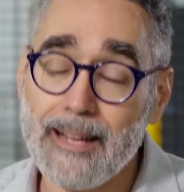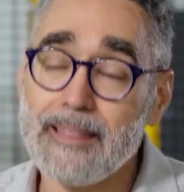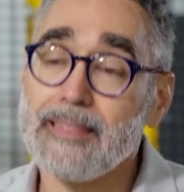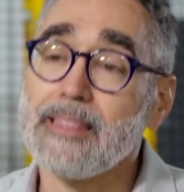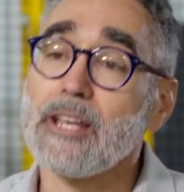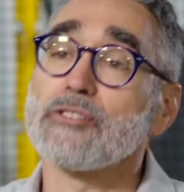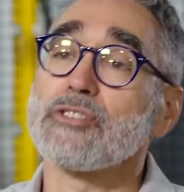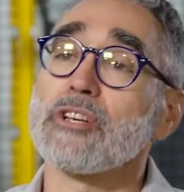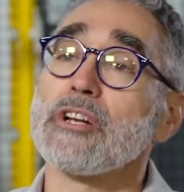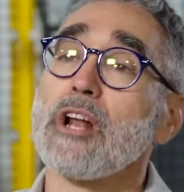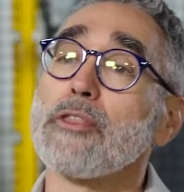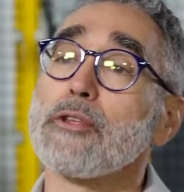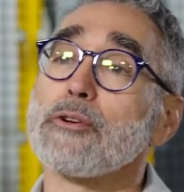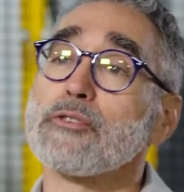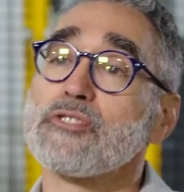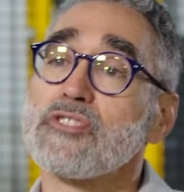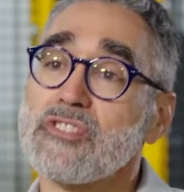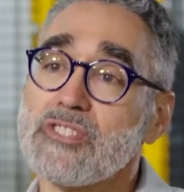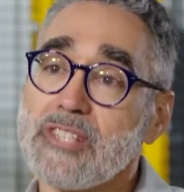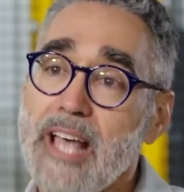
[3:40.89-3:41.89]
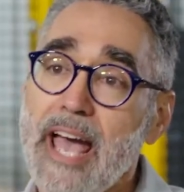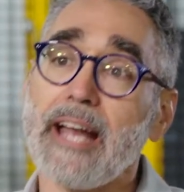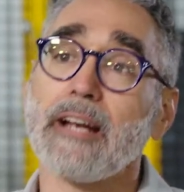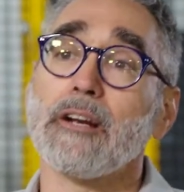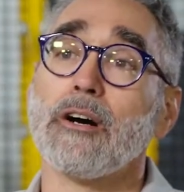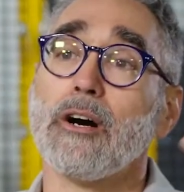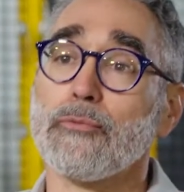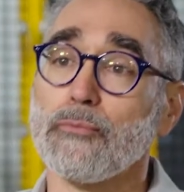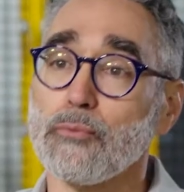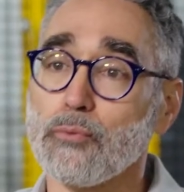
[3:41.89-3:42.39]
There's another
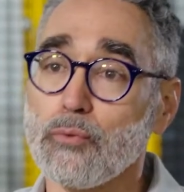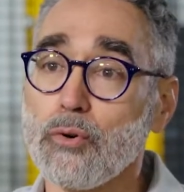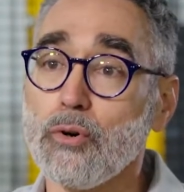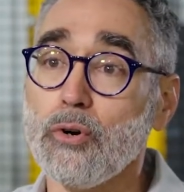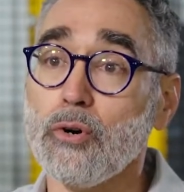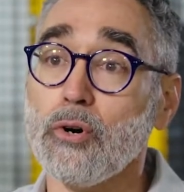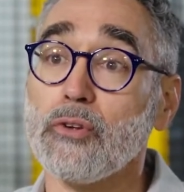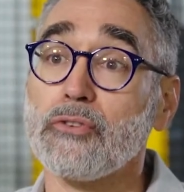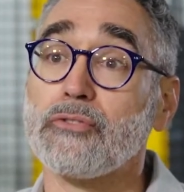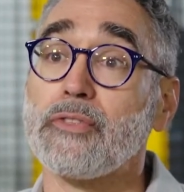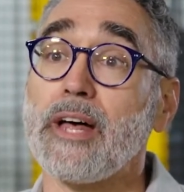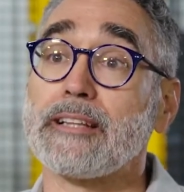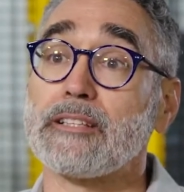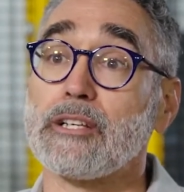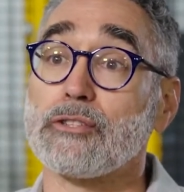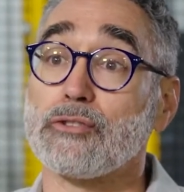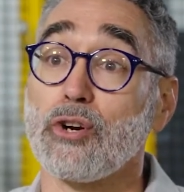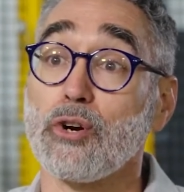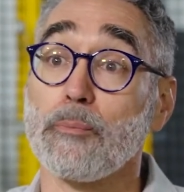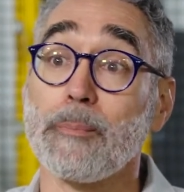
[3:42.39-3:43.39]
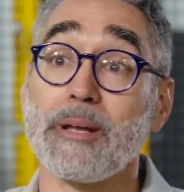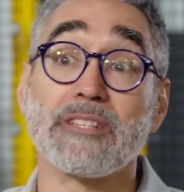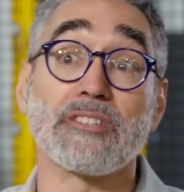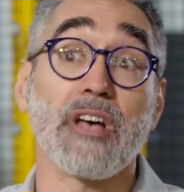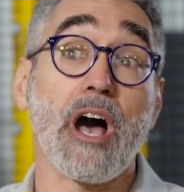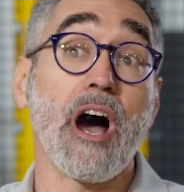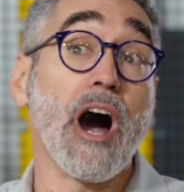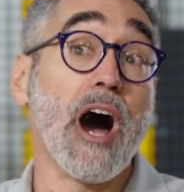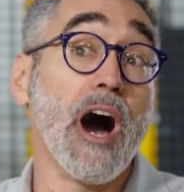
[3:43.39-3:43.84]
set of rules that determines,